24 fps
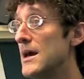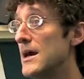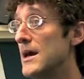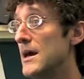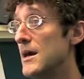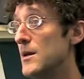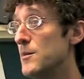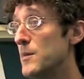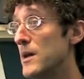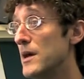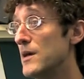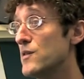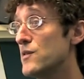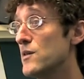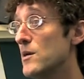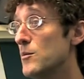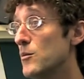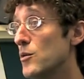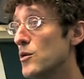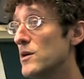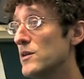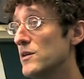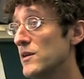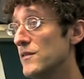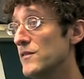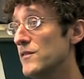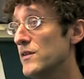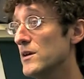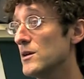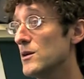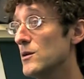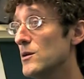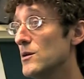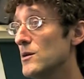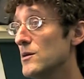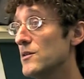It makes it more
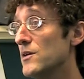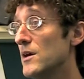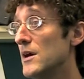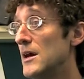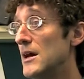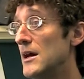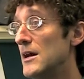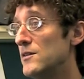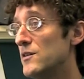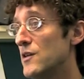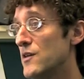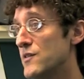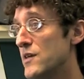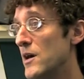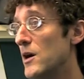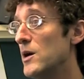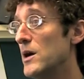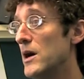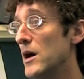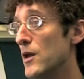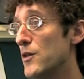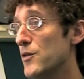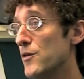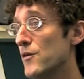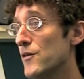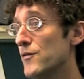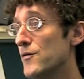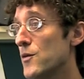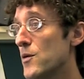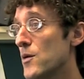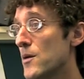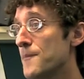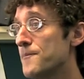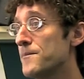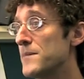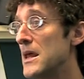difficult to sell health
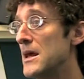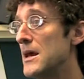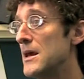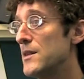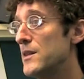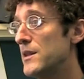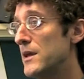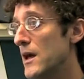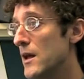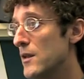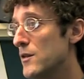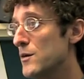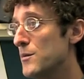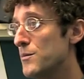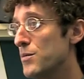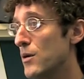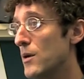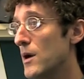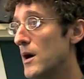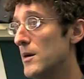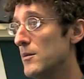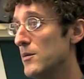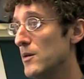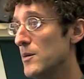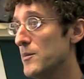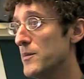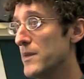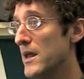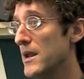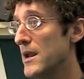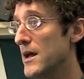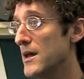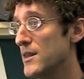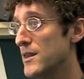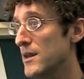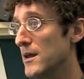reform. The other problem
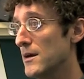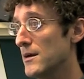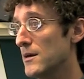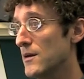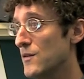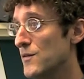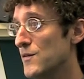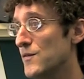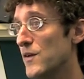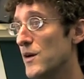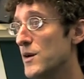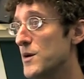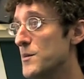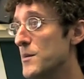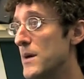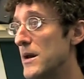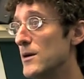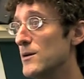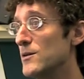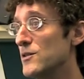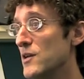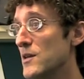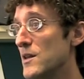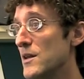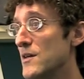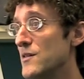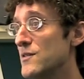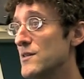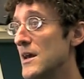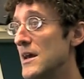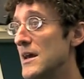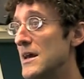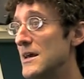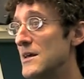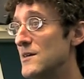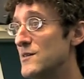that I think is fundamental to this
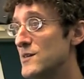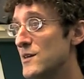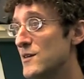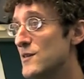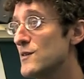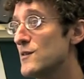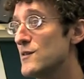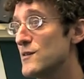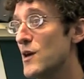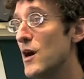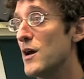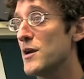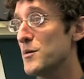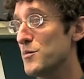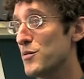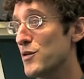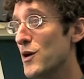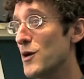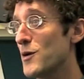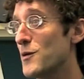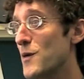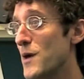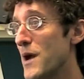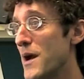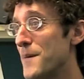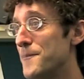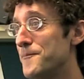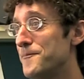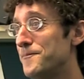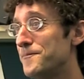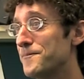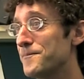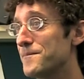is not a program.